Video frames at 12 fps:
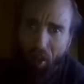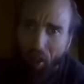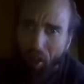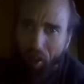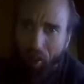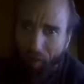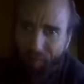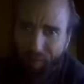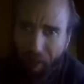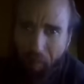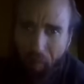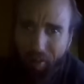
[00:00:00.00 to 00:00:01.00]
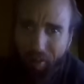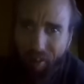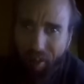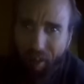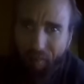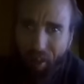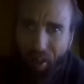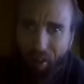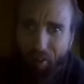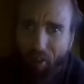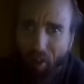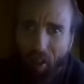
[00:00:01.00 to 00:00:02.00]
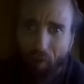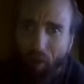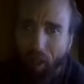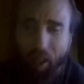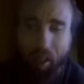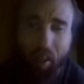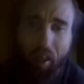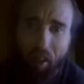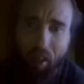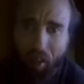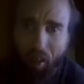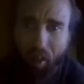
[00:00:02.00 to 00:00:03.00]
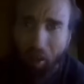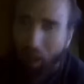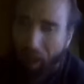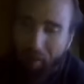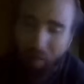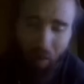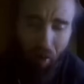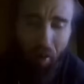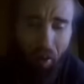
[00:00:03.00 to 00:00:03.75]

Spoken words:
your families are never going to see you again. Ever.